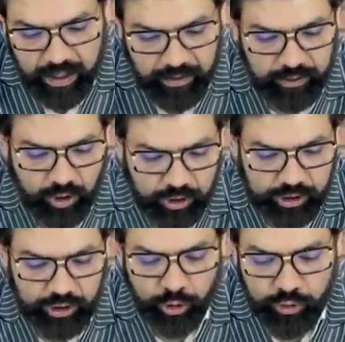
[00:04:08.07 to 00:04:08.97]
Of
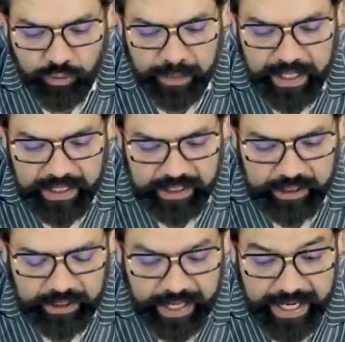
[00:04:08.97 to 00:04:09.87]
course, 2
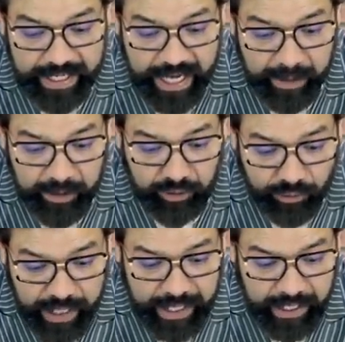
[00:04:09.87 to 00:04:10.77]
rupees. Day number
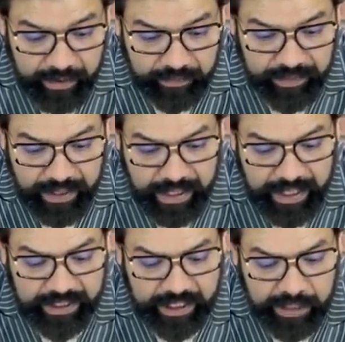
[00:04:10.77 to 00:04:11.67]
3,
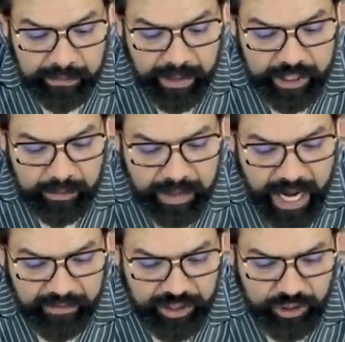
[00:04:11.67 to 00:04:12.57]
let's keep
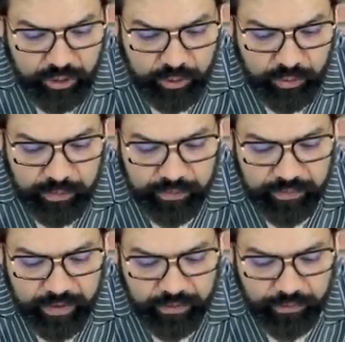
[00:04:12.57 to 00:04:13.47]
multiplying with 2.
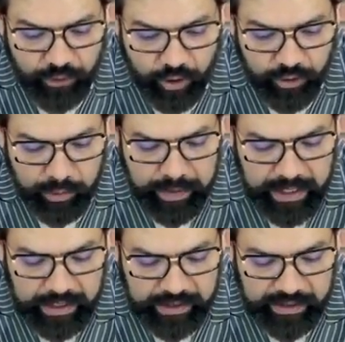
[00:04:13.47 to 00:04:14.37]
4
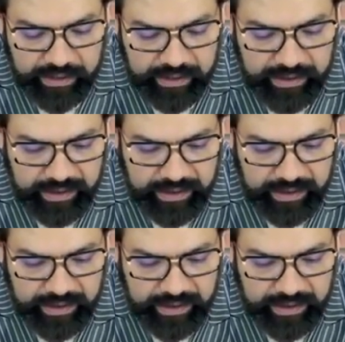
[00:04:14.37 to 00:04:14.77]
rupees.